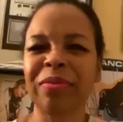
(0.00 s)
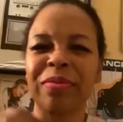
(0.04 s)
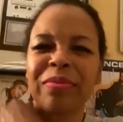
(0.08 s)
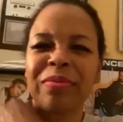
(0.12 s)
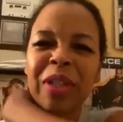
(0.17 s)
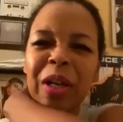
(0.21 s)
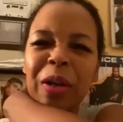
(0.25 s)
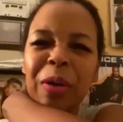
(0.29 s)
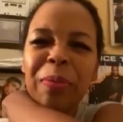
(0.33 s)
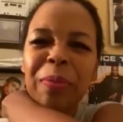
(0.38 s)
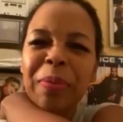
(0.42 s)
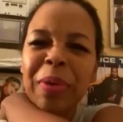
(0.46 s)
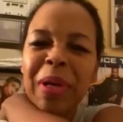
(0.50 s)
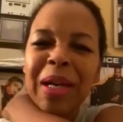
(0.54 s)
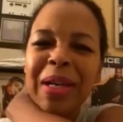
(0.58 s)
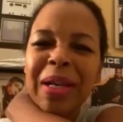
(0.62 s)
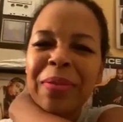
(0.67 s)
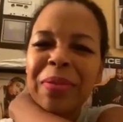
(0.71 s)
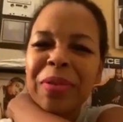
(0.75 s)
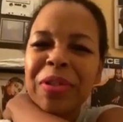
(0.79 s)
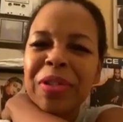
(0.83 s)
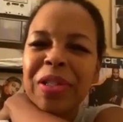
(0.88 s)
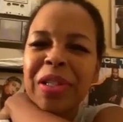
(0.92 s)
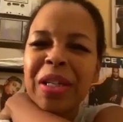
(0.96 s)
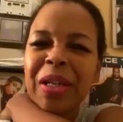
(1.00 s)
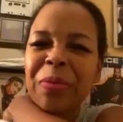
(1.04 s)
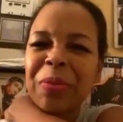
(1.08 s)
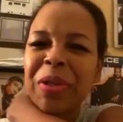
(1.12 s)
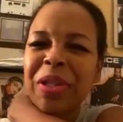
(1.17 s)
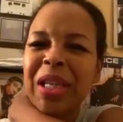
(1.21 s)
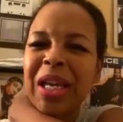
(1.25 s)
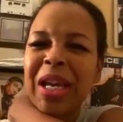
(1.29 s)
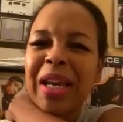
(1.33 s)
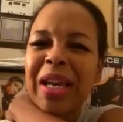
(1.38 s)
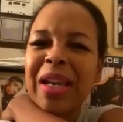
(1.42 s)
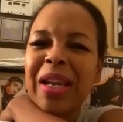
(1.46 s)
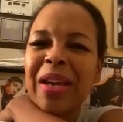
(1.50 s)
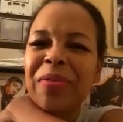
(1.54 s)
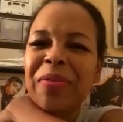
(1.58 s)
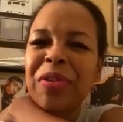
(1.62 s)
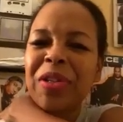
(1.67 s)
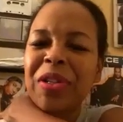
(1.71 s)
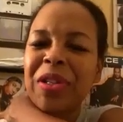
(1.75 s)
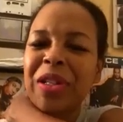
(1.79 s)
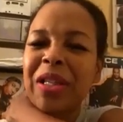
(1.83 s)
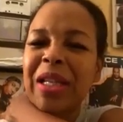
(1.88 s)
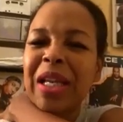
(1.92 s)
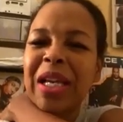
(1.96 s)
no, I was done with that
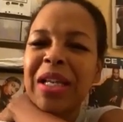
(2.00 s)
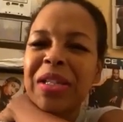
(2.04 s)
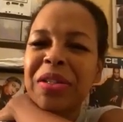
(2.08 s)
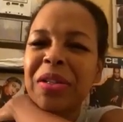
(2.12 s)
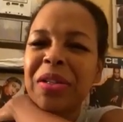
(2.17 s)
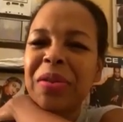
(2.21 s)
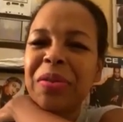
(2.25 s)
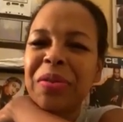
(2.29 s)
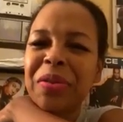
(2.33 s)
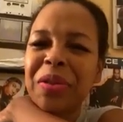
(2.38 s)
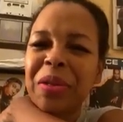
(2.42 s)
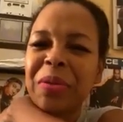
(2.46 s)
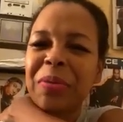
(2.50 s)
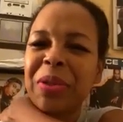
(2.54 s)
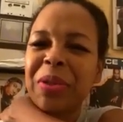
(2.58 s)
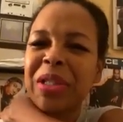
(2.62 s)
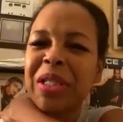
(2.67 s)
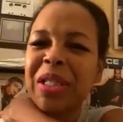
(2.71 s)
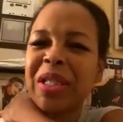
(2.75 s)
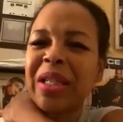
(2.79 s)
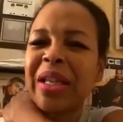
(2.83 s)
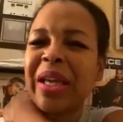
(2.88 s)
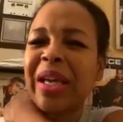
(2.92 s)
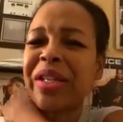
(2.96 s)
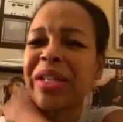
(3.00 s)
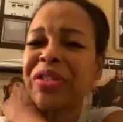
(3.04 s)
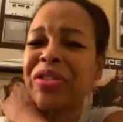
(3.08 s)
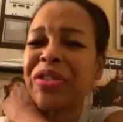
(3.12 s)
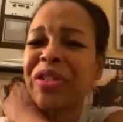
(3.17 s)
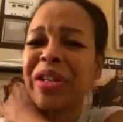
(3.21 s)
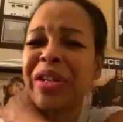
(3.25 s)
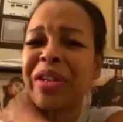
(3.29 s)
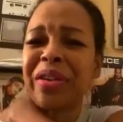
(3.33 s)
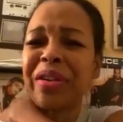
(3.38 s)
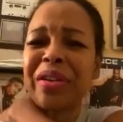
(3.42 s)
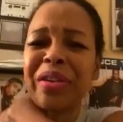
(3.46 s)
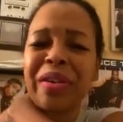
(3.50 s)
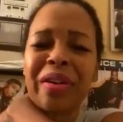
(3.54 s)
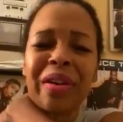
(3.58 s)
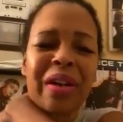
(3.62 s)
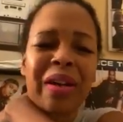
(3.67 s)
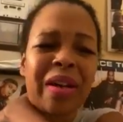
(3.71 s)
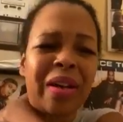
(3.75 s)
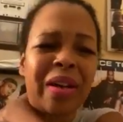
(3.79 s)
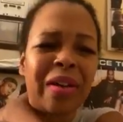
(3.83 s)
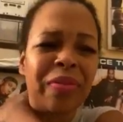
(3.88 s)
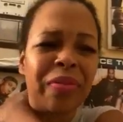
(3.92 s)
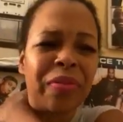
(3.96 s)
after the last little thing we did last year,
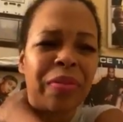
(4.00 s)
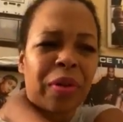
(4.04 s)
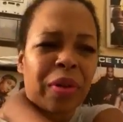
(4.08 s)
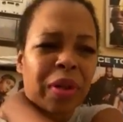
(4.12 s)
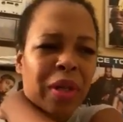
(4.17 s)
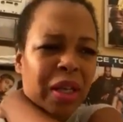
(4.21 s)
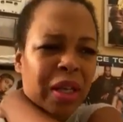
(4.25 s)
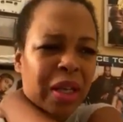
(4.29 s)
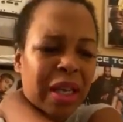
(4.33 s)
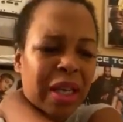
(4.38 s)
for